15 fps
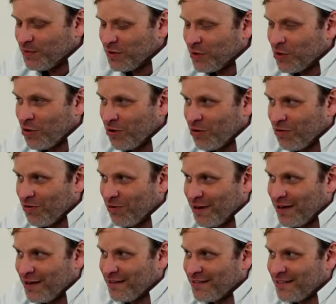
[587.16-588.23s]
with the
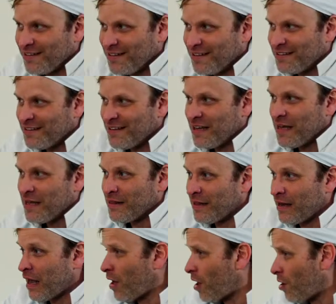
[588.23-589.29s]
concrete and the, the
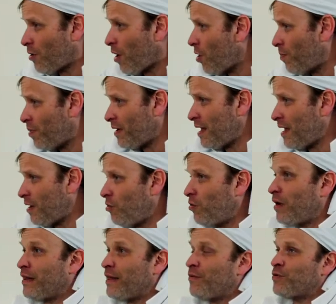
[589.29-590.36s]
like open air, or
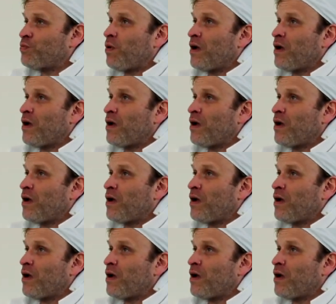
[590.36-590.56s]
like there was